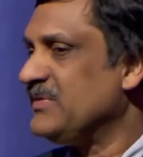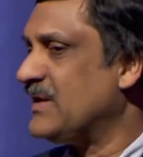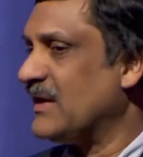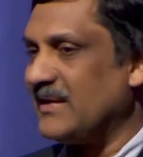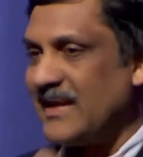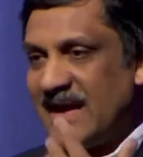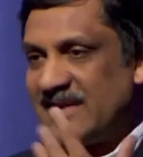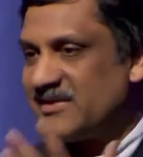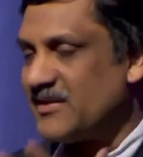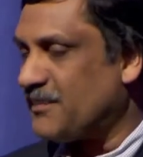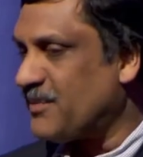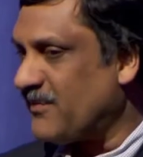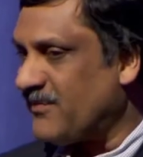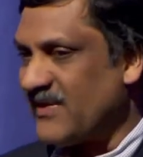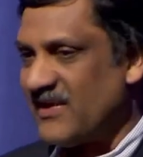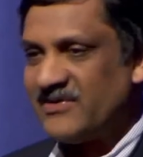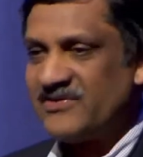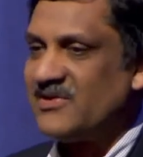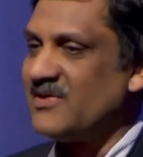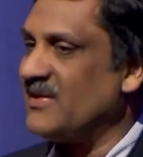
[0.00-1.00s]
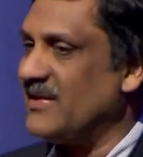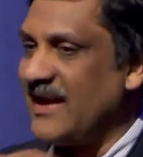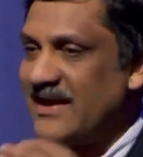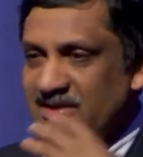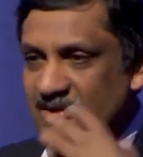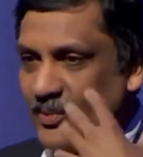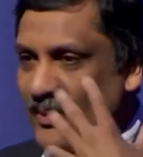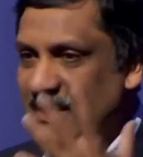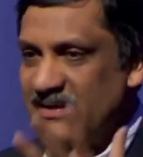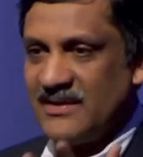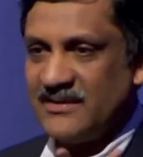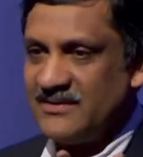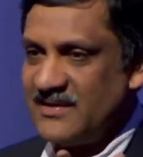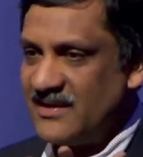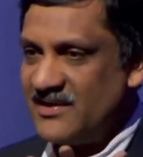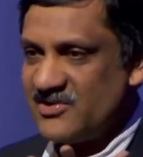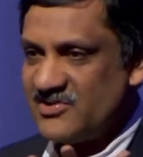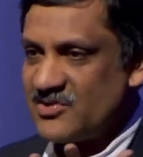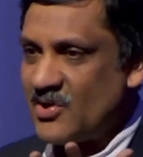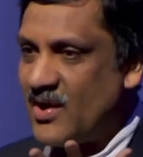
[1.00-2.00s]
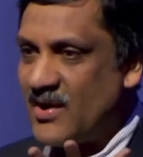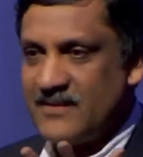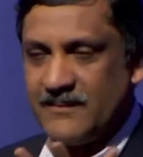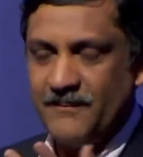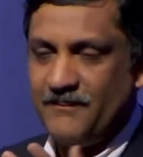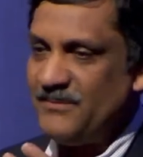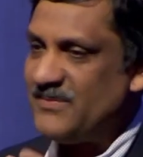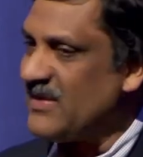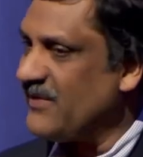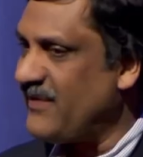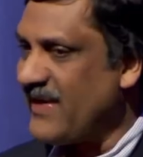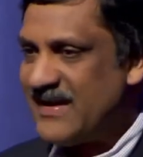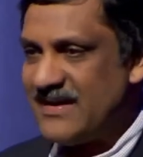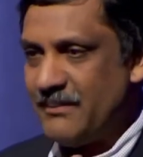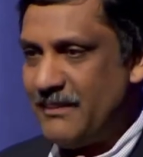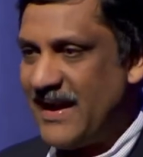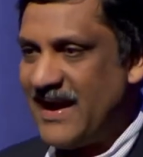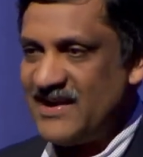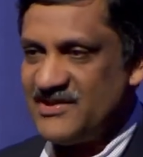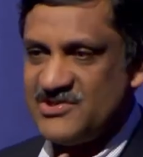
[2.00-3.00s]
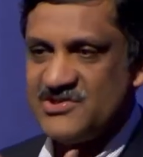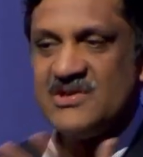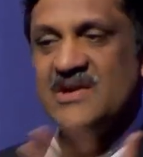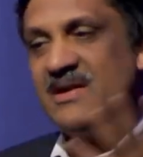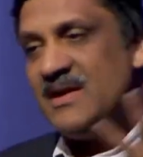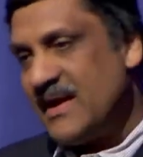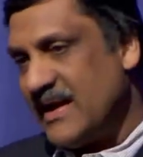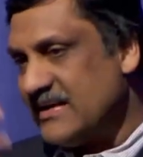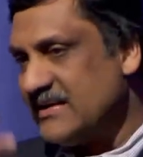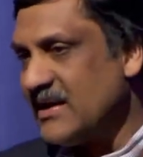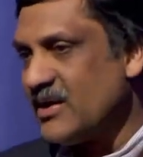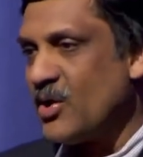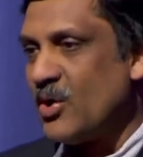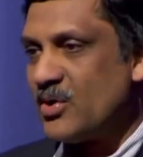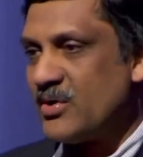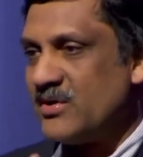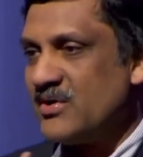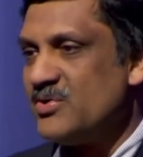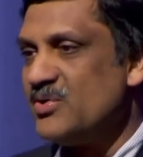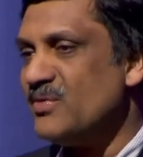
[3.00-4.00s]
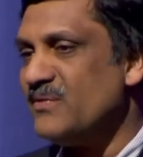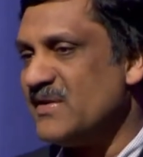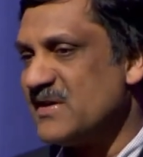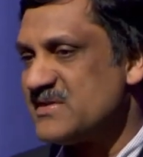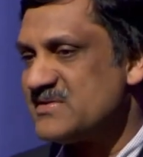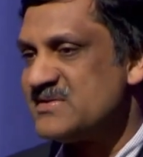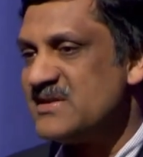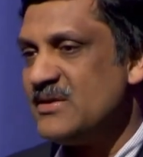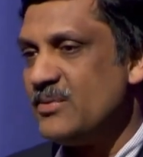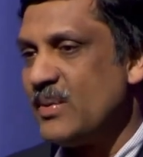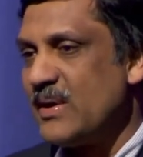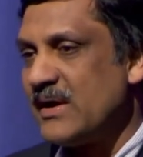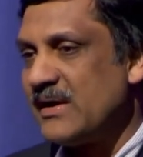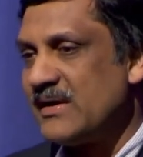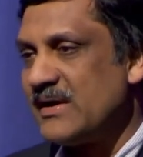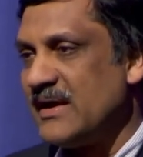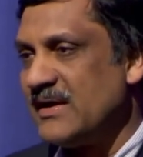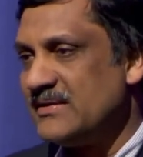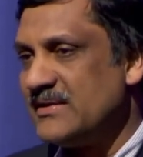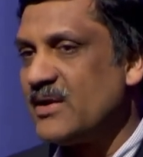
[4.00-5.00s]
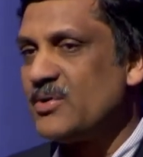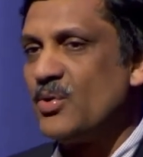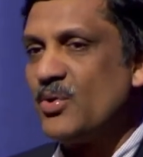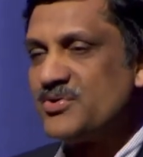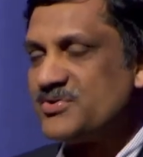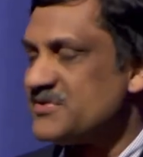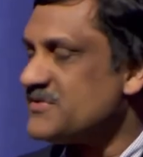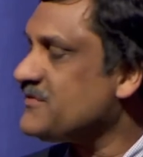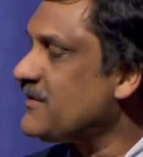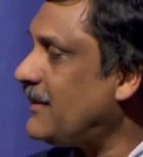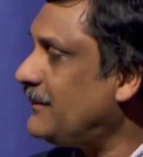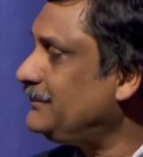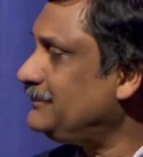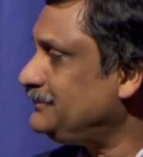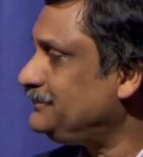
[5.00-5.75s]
They like the professor, like the way the thing is taught, they find a match, and they go to the university where that course is from.